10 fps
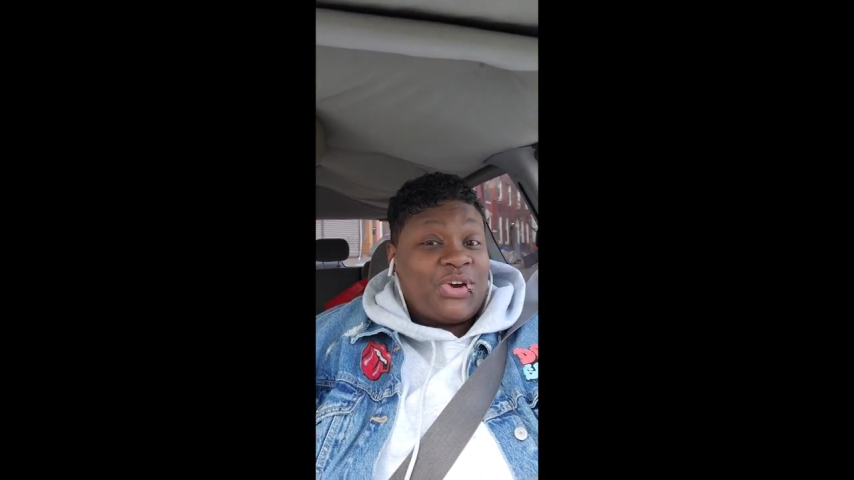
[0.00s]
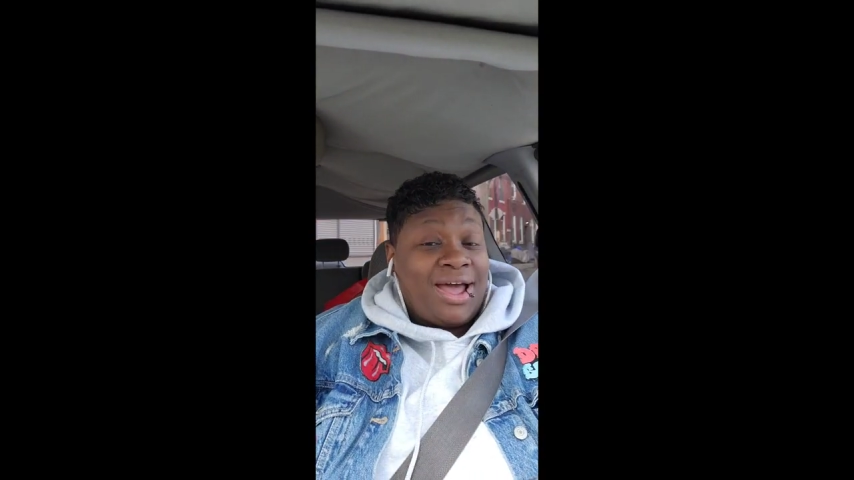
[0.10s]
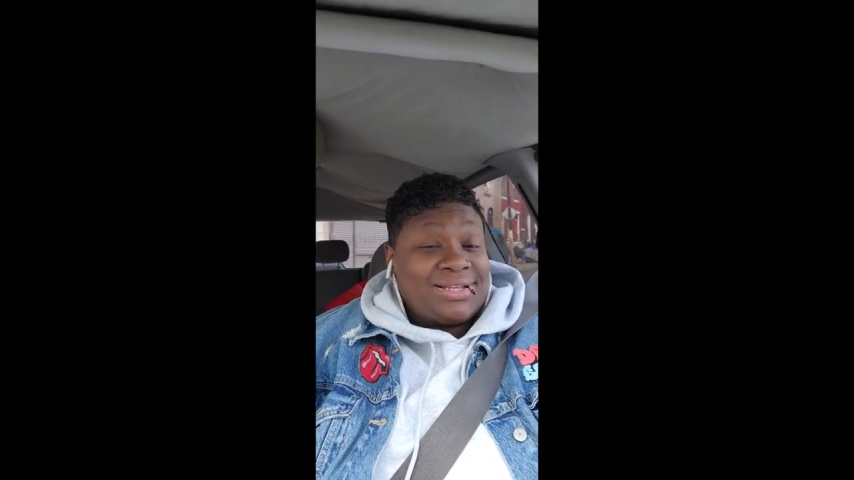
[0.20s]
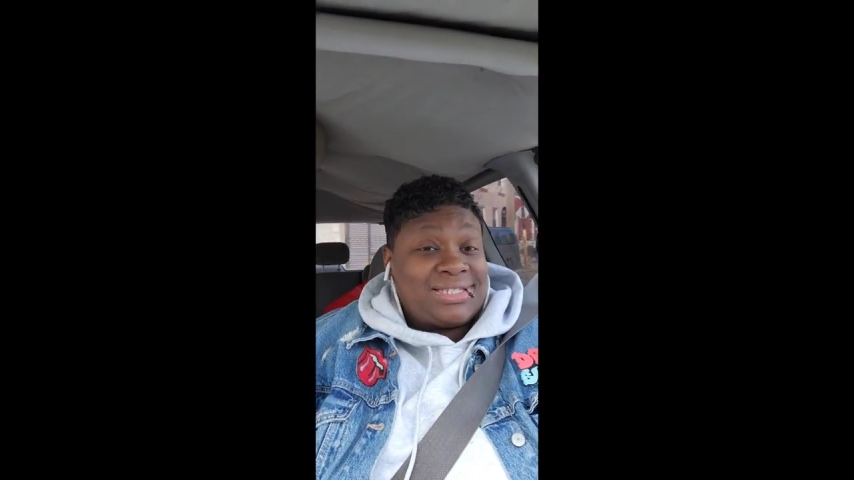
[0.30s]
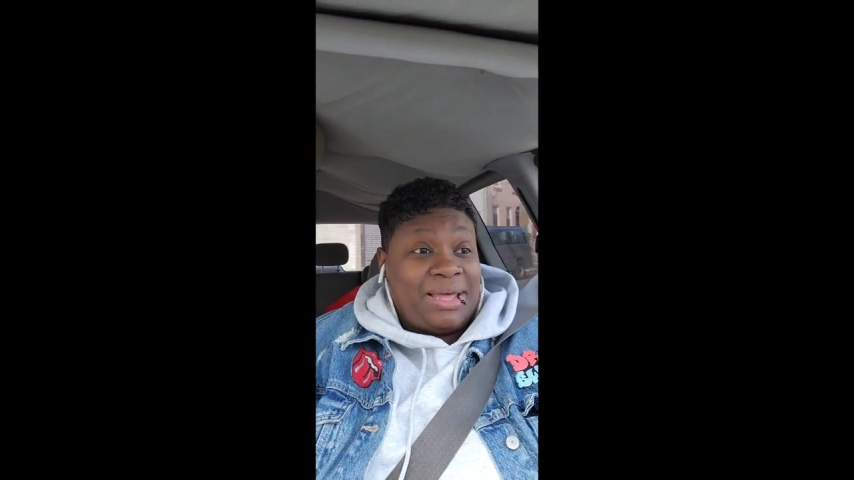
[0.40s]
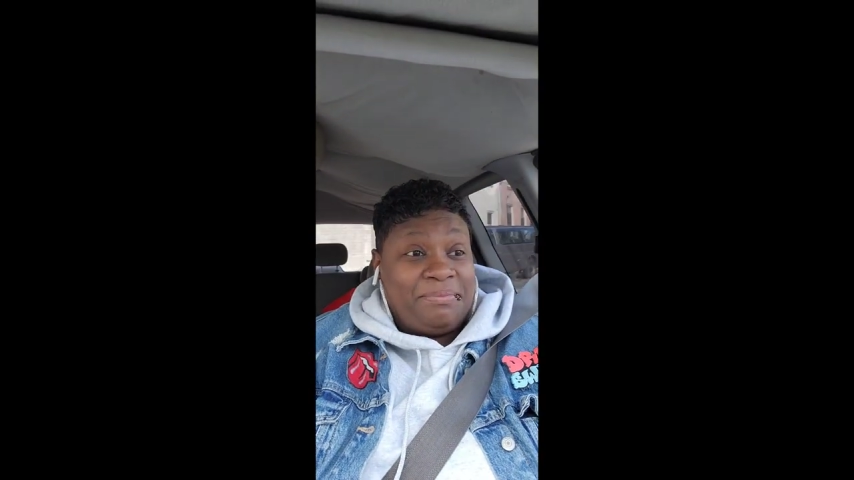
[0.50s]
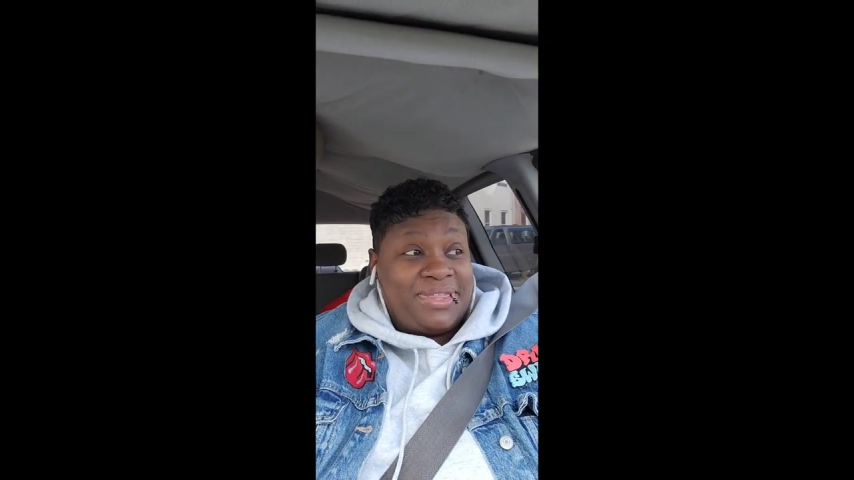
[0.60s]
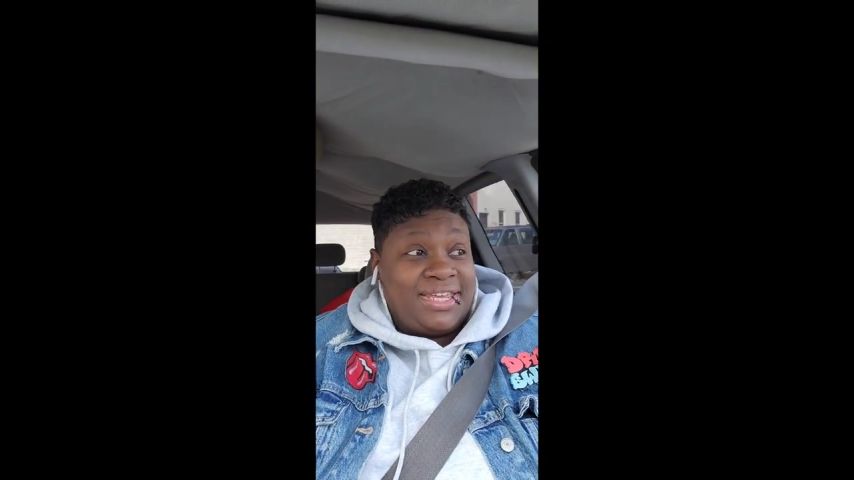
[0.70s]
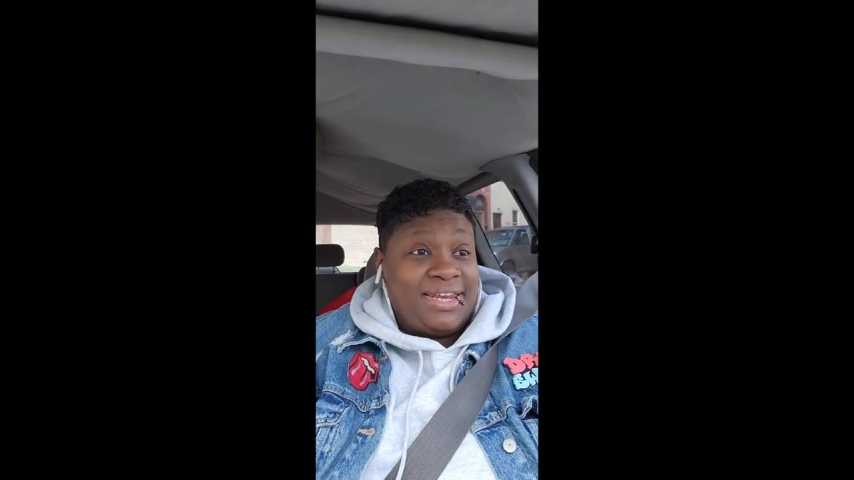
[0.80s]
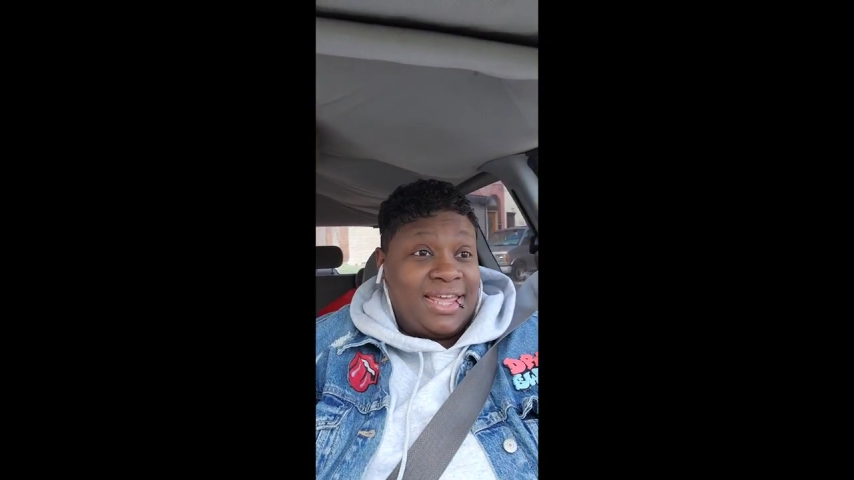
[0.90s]
to try
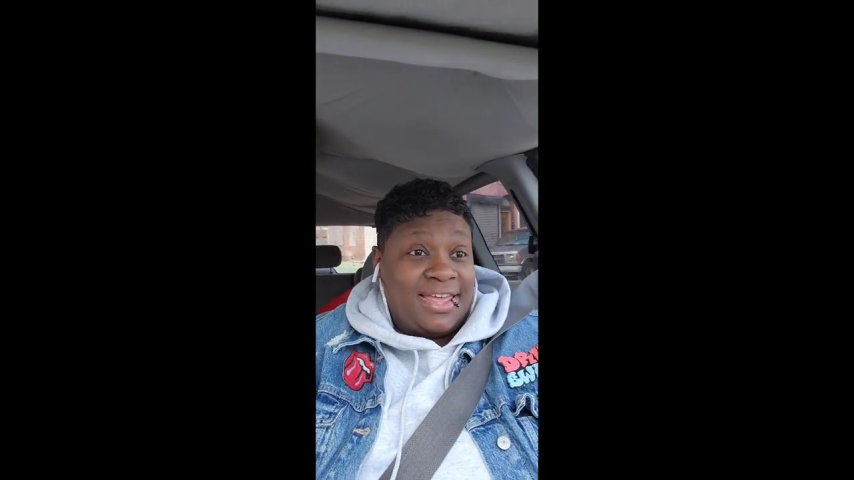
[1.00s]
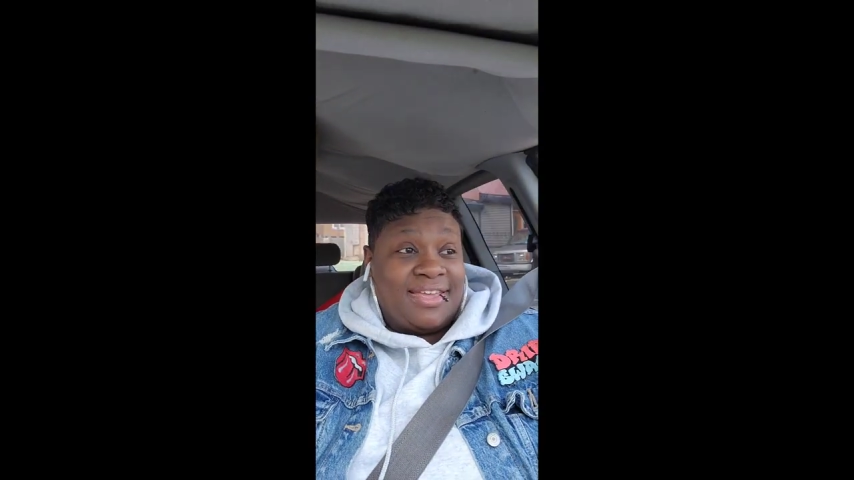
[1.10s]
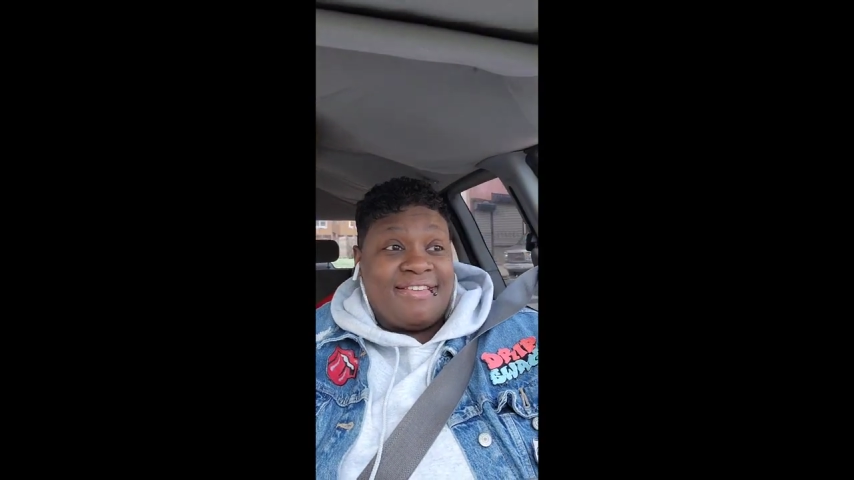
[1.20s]
something.